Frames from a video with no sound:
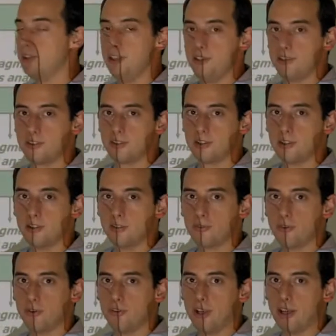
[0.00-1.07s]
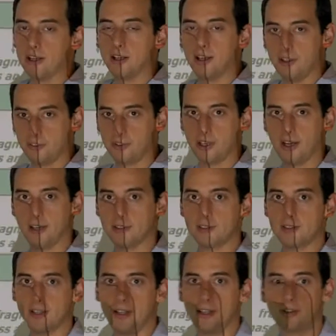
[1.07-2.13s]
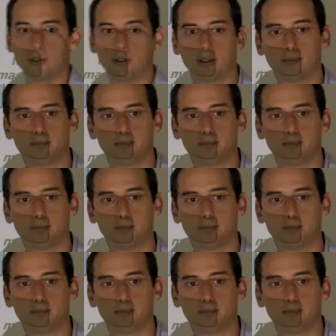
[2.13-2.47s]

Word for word: these, this first analyzer as a selector.